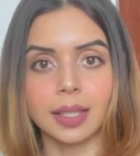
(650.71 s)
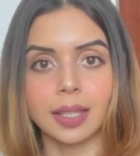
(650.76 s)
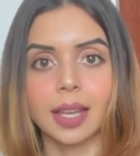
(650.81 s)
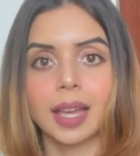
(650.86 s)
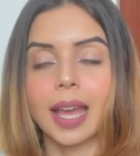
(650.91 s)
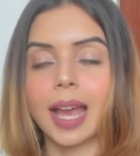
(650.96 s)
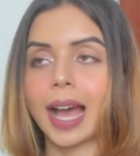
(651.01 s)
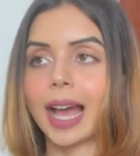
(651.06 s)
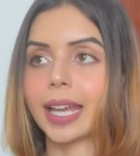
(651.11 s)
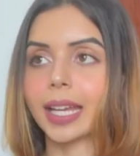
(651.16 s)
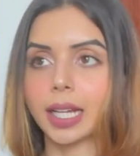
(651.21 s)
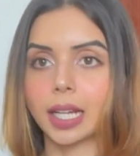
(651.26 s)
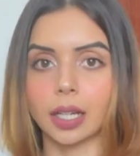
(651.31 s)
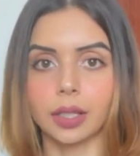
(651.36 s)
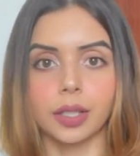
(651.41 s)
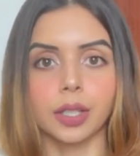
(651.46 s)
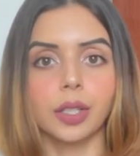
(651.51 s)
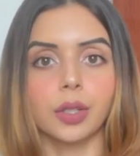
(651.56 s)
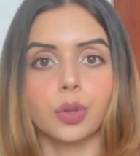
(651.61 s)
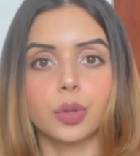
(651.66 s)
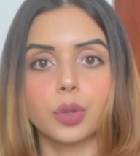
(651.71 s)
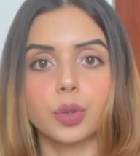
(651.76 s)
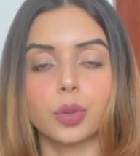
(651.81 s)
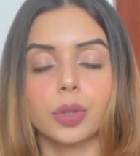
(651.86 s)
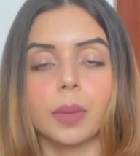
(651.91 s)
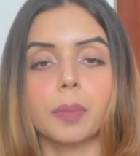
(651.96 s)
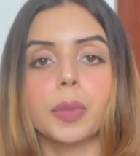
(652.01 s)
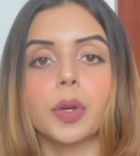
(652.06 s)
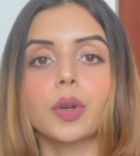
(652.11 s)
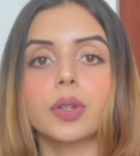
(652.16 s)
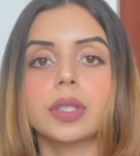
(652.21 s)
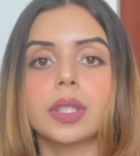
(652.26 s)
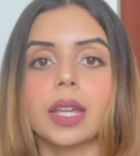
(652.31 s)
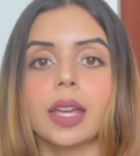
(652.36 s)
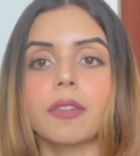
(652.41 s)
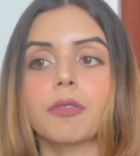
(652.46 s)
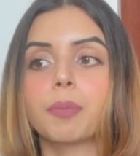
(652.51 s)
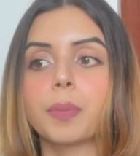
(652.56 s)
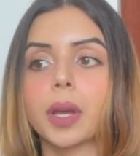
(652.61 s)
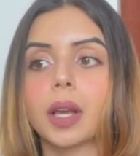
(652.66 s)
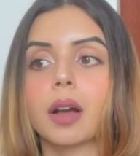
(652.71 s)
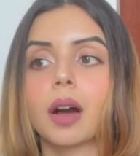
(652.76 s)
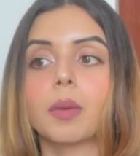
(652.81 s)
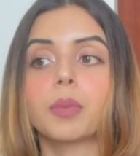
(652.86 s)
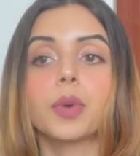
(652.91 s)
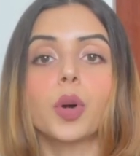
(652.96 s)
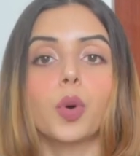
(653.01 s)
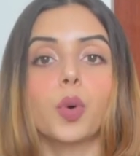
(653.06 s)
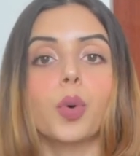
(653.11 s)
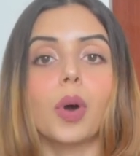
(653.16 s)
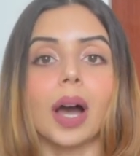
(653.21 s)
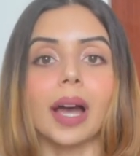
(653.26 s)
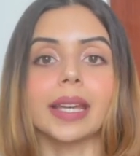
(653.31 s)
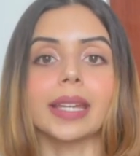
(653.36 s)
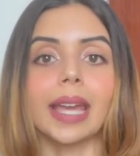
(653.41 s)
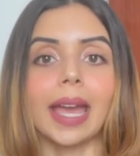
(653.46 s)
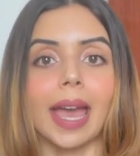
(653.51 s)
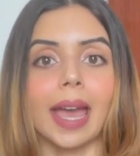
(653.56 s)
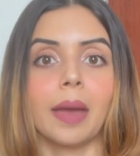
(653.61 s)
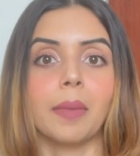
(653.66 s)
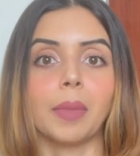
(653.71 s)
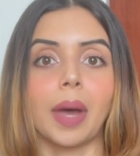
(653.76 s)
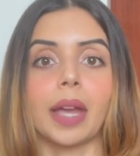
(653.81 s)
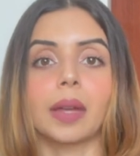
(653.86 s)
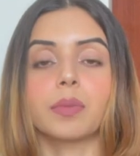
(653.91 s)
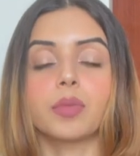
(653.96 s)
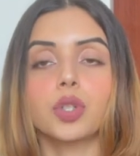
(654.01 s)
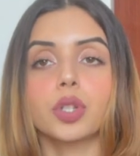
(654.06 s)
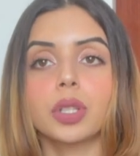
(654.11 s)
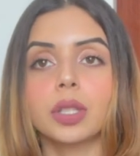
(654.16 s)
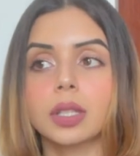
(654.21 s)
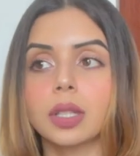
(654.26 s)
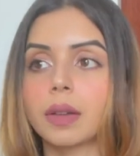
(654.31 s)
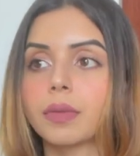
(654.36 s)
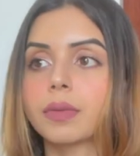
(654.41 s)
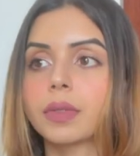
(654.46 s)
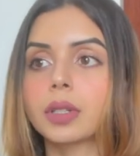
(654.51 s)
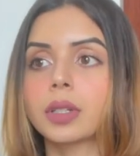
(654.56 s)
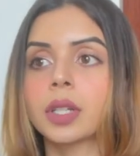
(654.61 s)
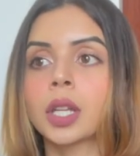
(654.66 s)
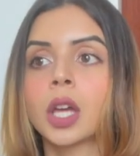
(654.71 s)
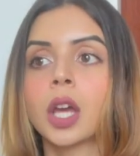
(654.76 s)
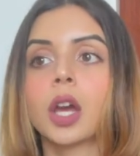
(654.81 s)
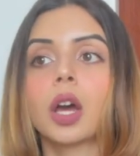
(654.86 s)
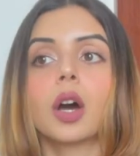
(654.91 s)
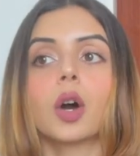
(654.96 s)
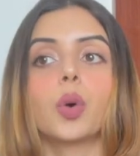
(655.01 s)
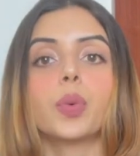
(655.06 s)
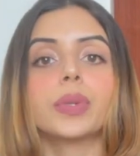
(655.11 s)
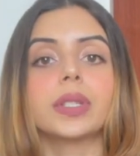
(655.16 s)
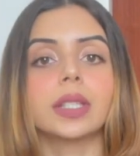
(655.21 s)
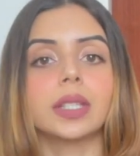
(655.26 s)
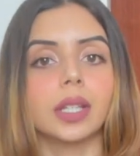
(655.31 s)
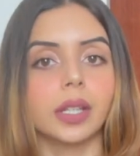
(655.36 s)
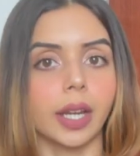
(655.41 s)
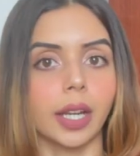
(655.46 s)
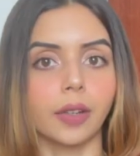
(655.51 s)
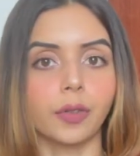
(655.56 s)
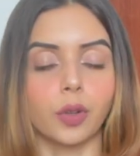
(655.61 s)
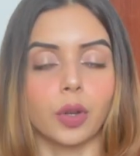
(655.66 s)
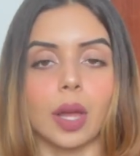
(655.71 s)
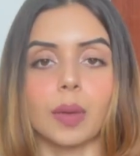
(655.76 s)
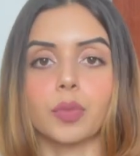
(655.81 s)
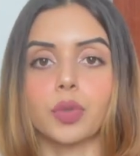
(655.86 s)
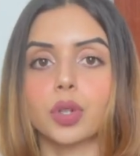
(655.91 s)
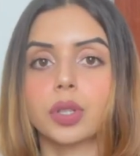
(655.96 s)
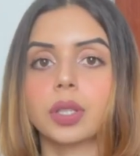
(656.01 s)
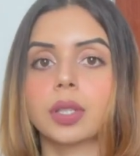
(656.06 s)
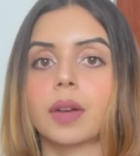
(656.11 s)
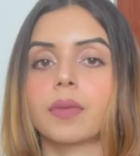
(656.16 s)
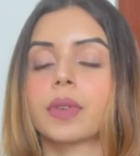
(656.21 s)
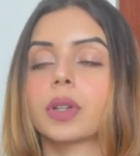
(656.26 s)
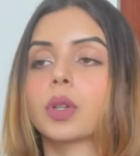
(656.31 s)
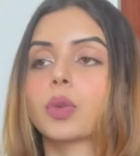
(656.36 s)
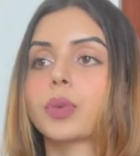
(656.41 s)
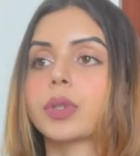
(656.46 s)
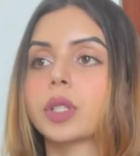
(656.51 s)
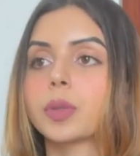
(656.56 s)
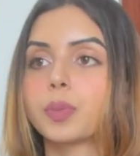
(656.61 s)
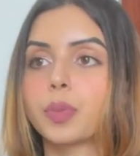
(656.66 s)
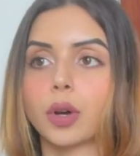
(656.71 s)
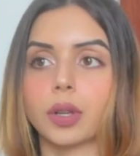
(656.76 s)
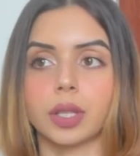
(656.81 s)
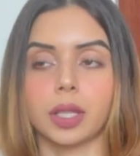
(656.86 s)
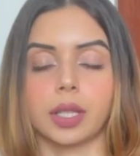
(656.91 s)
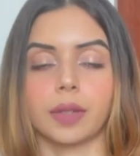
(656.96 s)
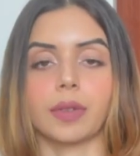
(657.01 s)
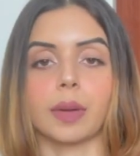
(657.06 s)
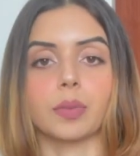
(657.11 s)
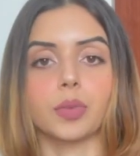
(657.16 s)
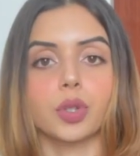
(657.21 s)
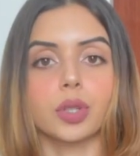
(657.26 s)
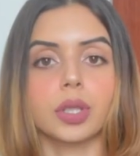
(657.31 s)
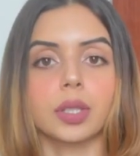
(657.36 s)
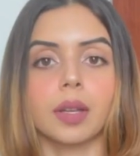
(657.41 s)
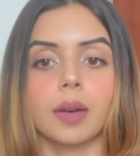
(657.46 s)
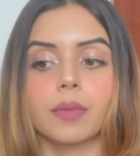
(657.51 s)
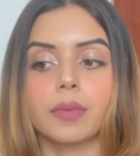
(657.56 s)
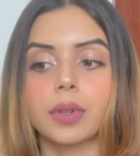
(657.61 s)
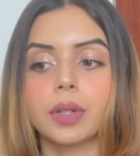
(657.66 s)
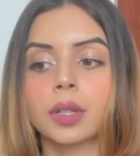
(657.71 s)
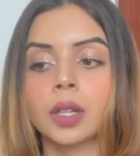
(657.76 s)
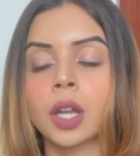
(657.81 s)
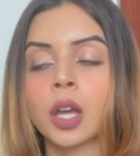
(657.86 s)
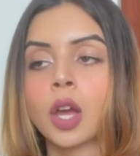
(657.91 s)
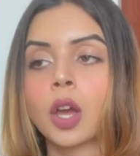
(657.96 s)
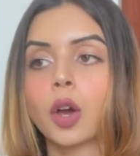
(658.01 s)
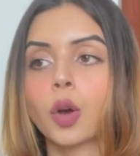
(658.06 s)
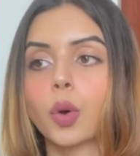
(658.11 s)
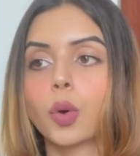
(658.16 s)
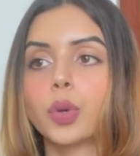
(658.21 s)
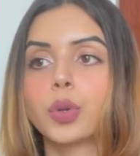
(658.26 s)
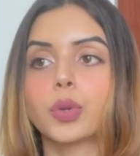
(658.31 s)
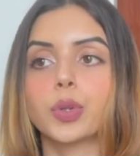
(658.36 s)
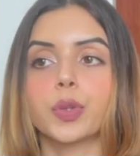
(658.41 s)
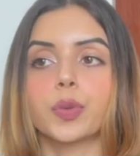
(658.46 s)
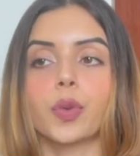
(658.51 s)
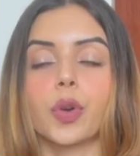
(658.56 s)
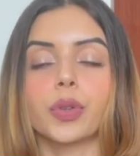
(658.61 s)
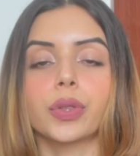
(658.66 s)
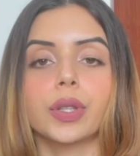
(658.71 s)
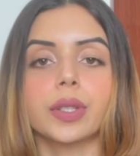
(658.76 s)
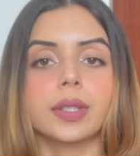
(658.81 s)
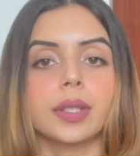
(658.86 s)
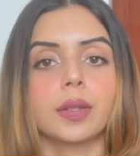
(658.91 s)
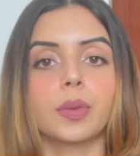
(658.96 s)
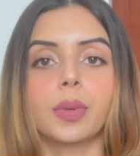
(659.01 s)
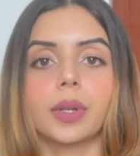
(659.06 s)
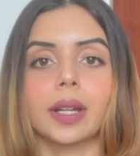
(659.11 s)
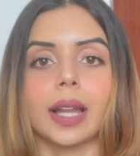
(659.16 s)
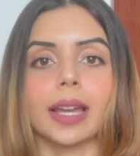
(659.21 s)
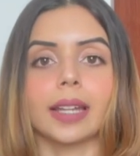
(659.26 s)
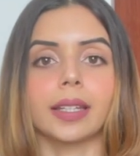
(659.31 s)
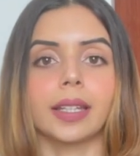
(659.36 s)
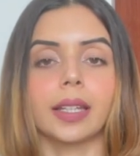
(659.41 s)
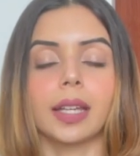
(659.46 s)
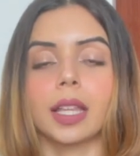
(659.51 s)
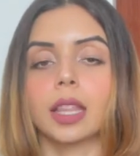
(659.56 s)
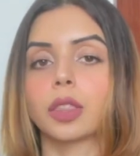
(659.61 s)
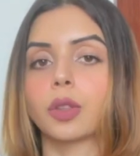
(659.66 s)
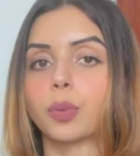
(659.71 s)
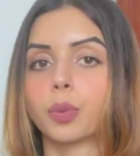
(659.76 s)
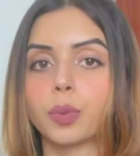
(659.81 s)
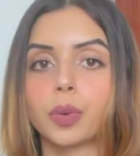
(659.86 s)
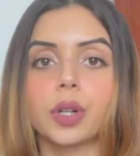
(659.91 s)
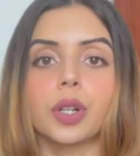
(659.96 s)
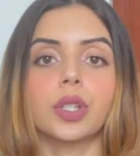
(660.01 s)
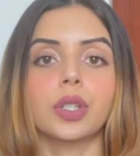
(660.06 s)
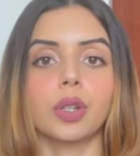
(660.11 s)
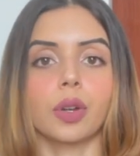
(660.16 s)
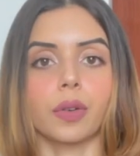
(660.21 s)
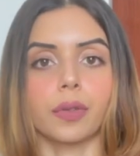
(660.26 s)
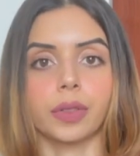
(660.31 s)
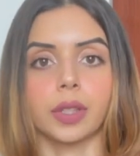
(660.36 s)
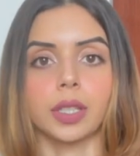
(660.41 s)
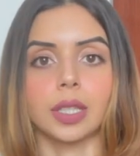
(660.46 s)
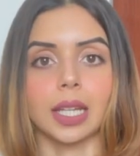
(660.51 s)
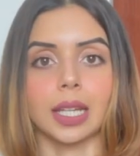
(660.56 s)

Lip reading: I continue to do them because they have become who I am. I'm just someone who is grateful. I'm just someone who is positive. I'm just someone who looks for the silver lining in the worst of the days.